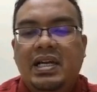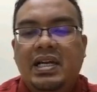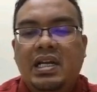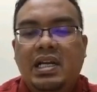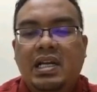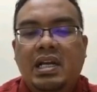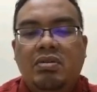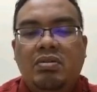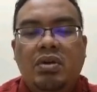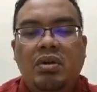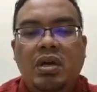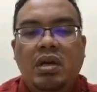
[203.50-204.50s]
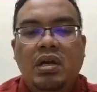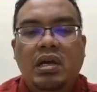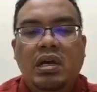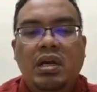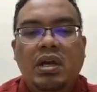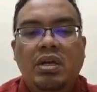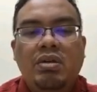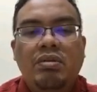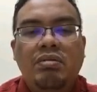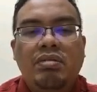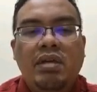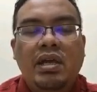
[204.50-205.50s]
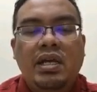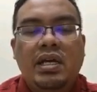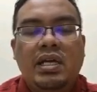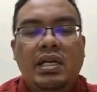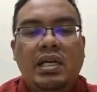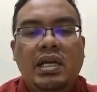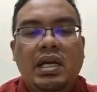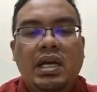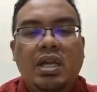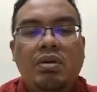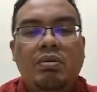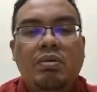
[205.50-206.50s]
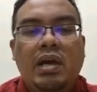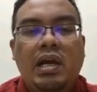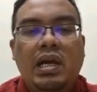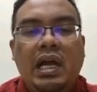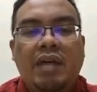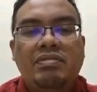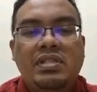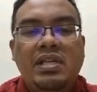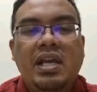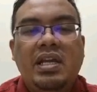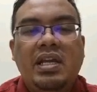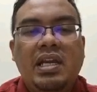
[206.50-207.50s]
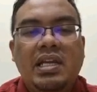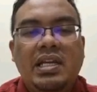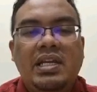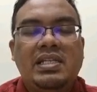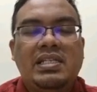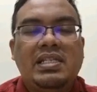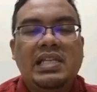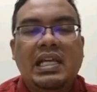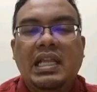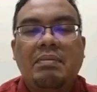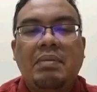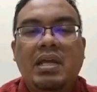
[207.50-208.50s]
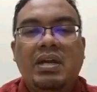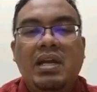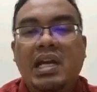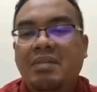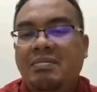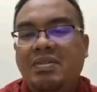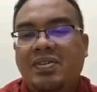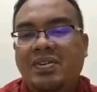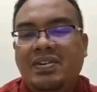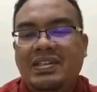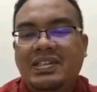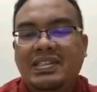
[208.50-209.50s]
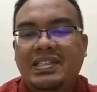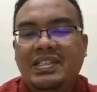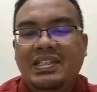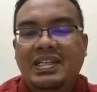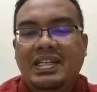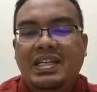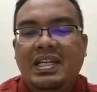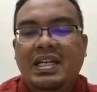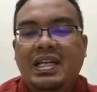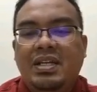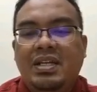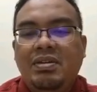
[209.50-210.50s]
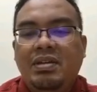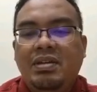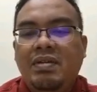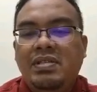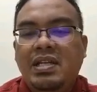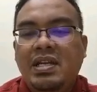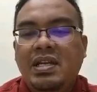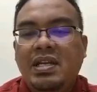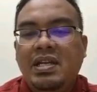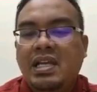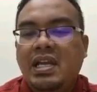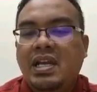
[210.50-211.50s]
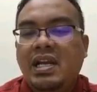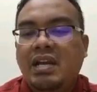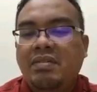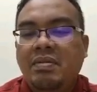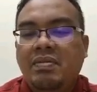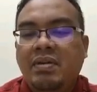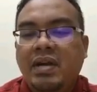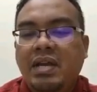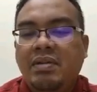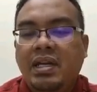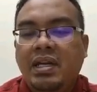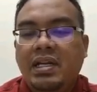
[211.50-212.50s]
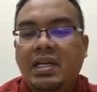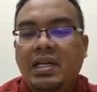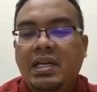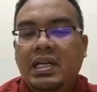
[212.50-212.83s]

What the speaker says: All right. Now, do you think you have seen this setup in real life before? Do you think you've seen this in real life before? Anyone?